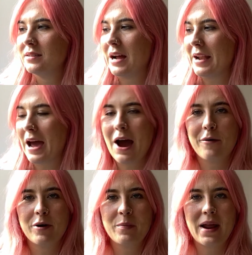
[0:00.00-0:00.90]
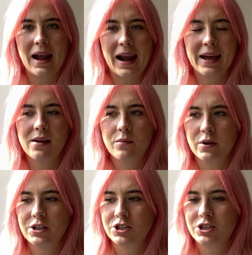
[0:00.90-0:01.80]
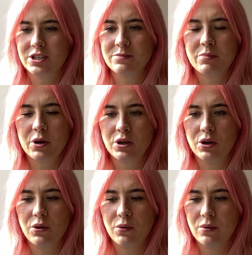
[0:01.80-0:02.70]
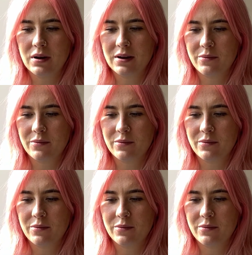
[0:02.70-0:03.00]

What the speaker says: an hour and a bit late, which doesn't put you,